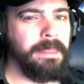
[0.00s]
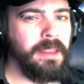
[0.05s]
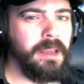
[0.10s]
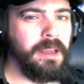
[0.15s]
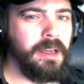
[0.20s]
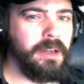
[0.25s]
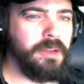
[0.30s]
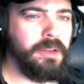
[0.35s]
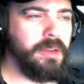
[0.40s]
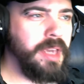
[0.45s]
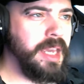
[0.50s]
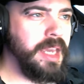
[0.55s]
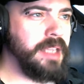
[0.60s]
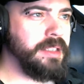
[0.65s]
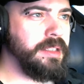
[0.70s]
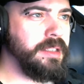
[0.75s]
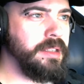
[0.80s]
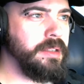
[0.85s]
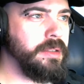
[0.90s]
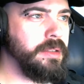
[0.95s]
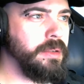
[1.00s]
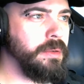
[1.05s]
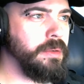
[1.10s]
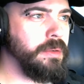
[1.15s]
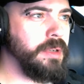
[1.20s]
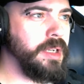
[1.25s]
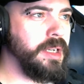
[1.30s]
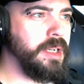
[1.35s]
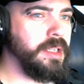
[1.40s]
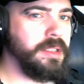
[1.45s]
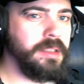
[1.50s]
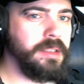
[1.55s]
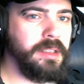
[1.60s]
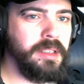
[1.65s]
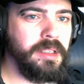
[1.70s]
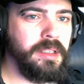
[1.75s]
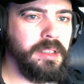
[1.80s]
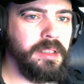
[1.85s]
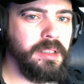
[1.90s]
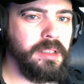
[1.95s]
Oh, you can't see the total cost
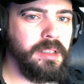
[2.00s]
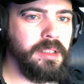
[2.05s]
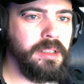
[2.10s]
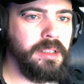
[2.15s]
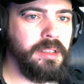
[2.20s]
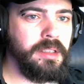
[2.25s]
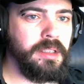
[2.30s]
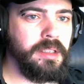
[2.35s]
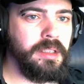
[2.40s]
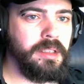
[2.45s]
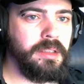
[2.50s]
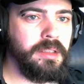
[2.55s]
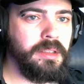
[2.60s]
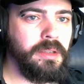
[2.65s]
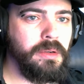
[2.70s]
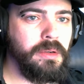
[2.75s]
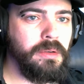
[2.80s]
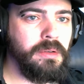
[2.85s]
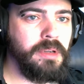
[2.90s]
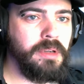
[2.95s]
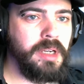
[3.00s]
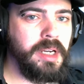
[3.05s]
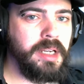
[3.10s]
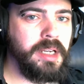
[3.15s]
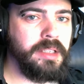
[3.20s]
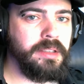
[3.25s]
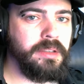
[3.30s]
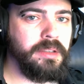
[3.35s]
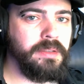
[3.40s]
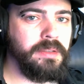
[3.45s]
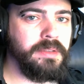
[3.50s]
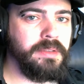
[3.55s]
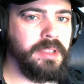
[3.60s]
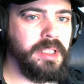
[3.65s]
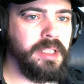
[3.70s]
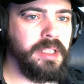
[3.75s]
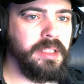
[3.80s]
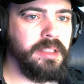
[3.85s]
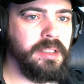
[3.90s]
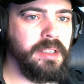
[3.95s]
on the total cost over
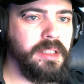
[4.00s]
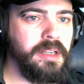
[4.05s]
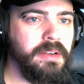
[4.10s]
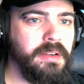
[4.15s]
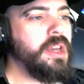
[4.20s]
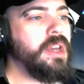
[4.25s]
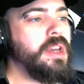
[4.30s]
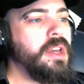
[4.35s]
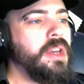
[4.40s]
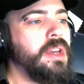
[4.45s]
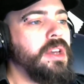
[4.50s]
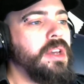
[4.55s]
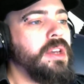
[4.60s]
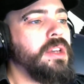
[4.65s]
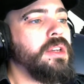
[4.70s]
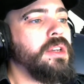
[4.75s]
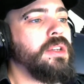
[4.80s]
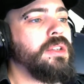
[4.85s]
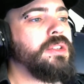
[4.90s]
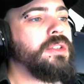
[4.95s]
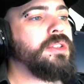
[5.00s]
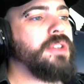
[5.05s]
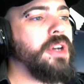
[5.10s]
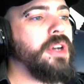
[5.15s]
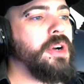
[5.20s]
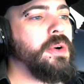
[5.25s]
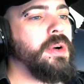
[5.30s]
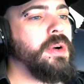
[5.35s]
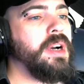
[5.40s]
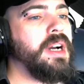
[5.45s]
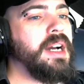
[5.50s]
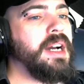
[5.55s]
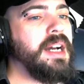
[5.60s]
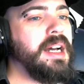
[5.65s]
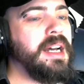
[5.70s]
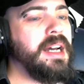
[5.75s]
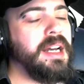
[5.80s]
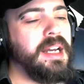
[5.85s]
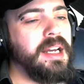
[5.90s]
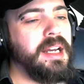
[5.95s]
there. Okay. So
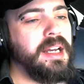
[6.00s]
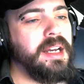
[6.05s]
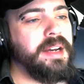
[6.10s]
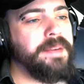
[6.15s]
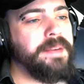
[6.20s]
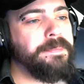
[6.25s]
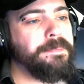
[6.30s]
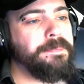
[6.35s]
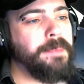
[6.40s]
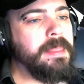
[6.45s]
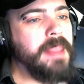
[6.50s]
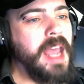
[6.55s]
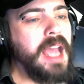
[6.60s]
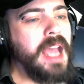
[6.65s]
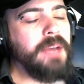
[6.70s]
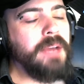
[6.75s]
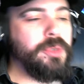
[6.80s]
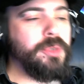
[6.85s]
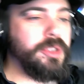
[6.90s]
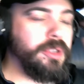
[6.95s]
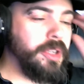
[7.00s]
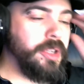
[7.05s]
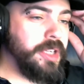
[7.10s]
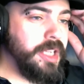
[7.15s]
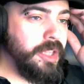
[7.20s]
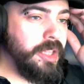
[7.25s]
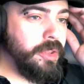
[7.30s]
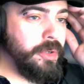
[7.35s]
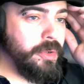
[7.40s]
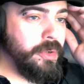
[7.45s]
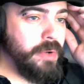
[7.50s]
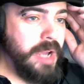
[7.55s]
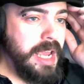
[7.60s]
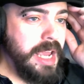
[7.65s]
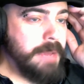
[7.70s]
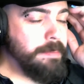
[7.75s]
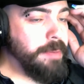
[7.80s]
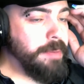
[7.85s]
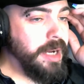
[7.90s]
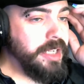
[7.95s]
I was looking through a
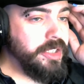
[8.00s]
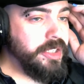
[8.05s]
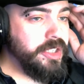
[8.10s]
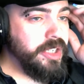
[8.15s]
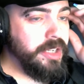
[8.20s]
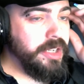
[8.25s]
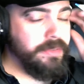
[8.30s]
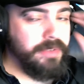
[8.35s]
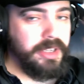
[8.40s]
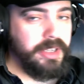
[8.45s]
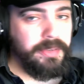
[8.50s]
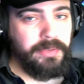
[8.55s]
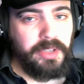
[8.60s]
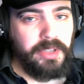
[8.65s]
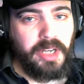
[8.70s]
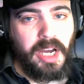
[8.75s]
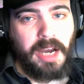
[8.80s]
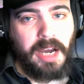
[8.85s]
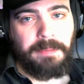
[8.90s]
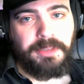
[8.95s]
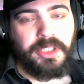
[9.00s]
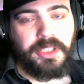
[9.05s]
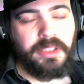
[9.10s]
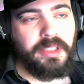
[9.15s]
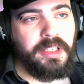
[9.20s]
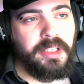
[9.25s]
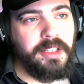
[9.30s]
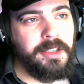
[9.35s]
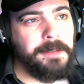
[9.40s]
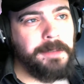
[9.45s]
bunch of different options here.